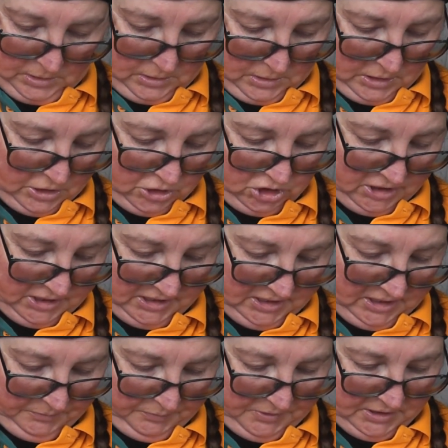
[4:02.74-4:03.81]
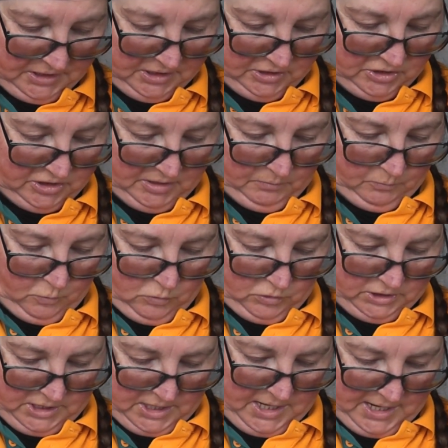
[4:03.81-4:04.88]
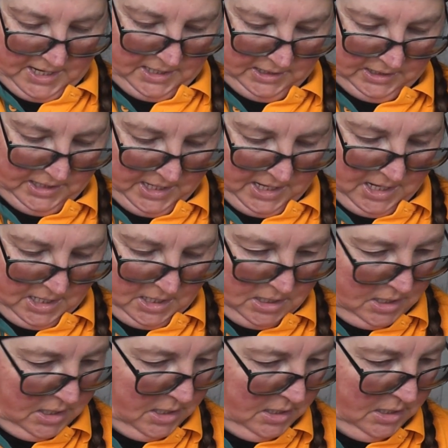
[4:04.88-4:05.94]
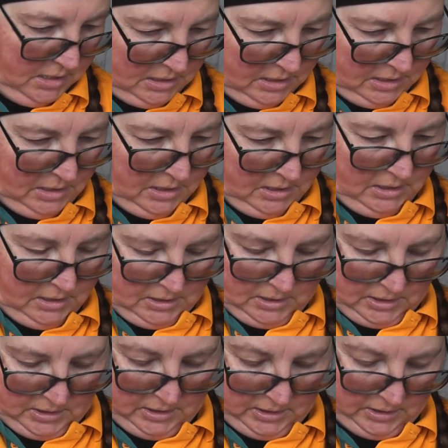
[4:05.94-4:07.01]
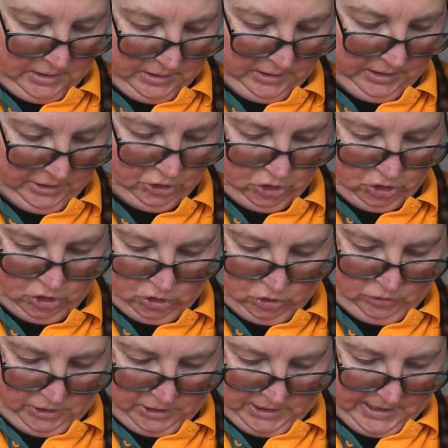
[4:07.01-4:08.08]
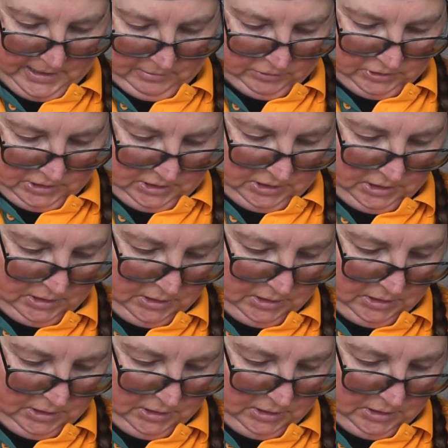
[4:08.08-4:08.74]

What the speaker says: I just dipped it in some water and then I shook it out.